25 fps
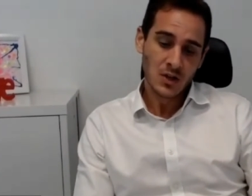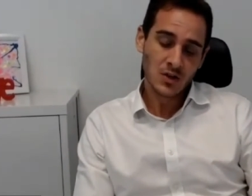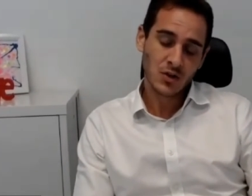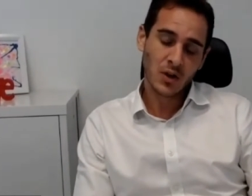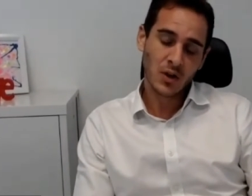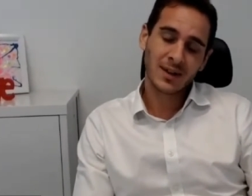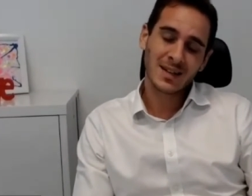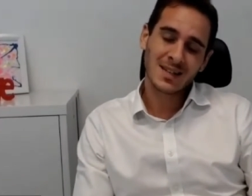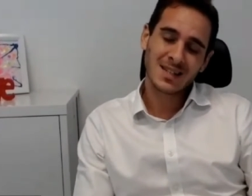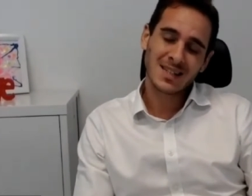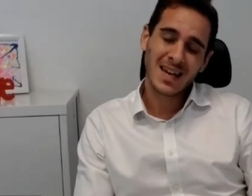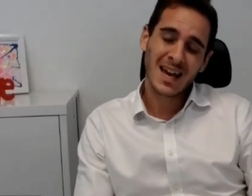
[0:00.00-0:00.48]

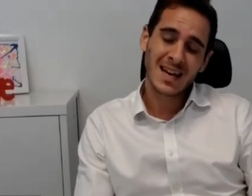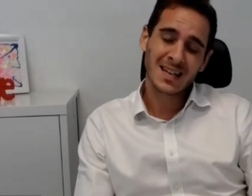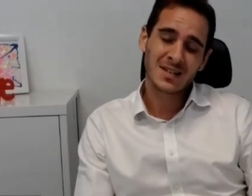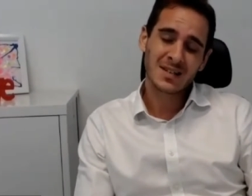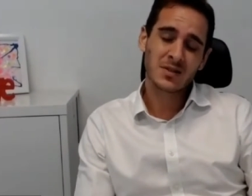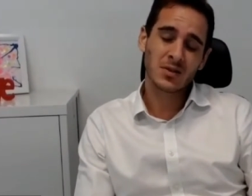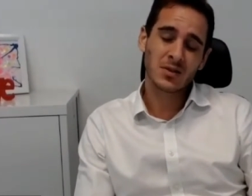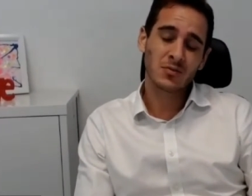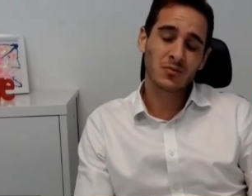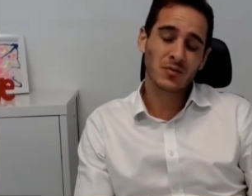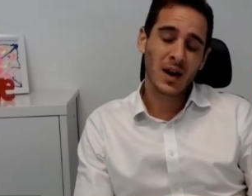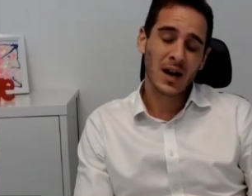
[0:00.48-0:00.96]
trying to
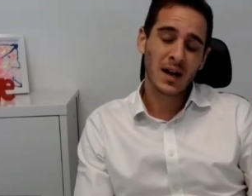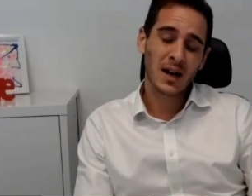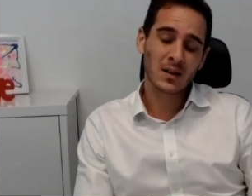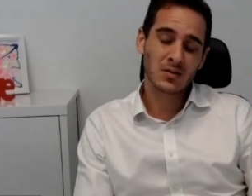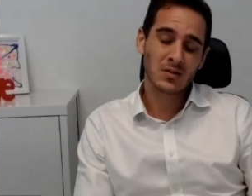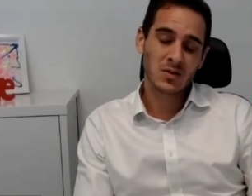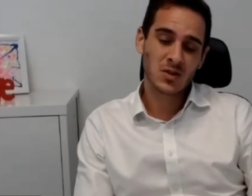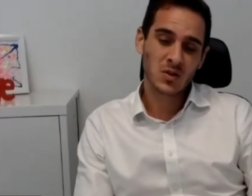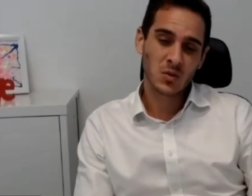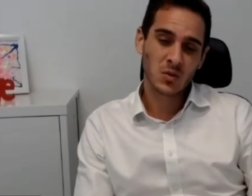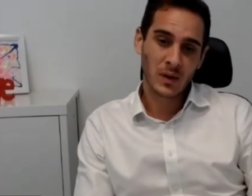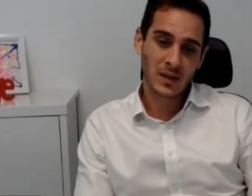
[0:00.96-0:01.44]
test
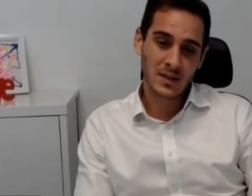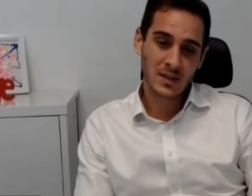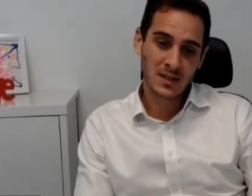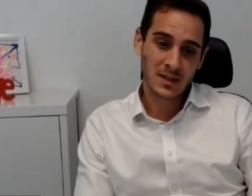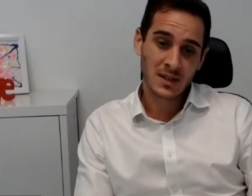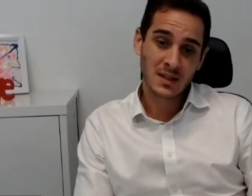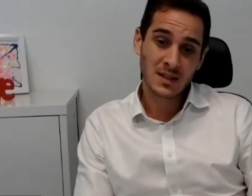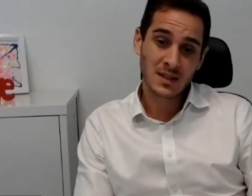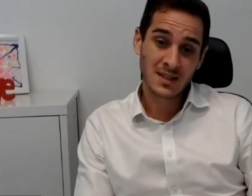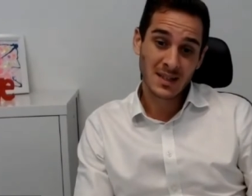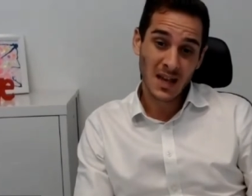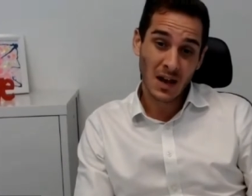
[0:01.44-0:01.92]
around
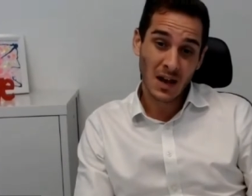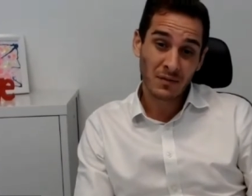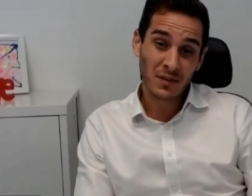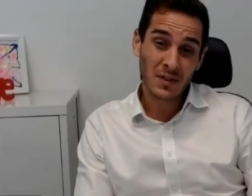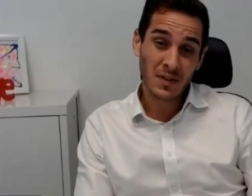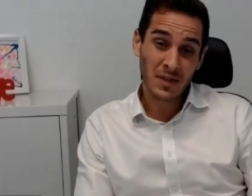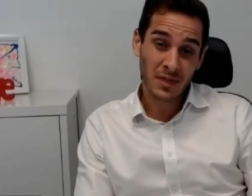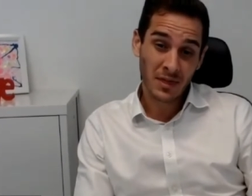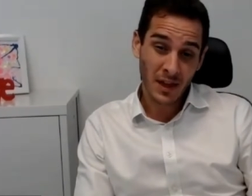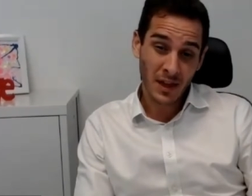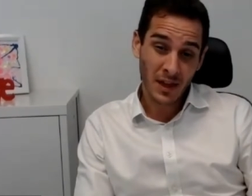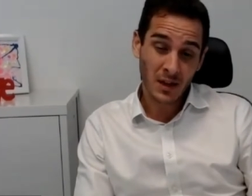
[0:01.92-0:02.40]

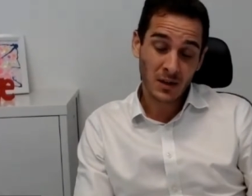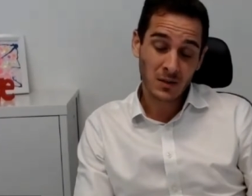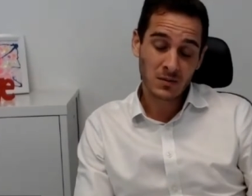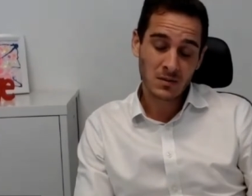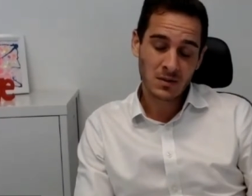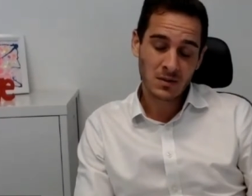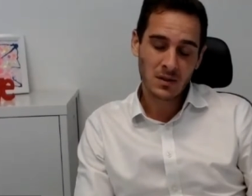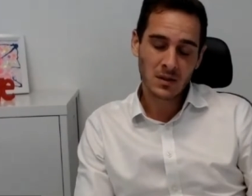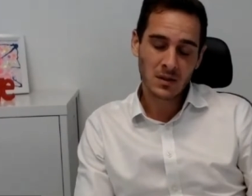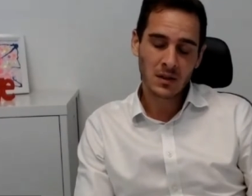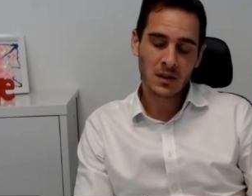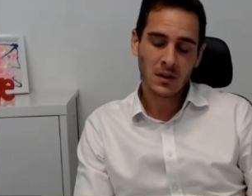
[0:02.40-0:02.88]

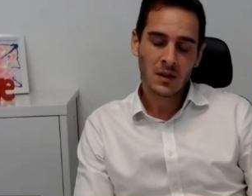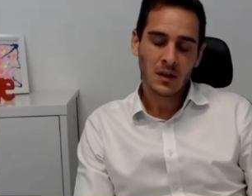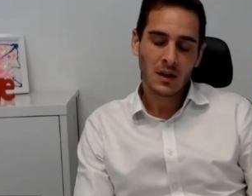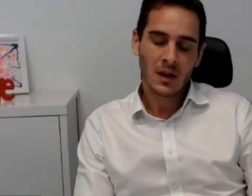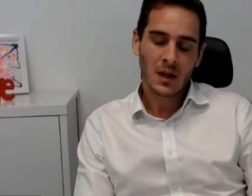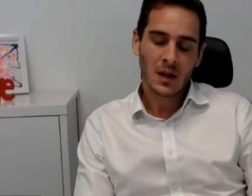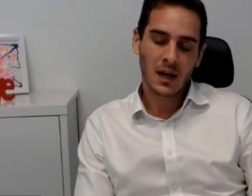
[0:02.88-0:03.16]
27,000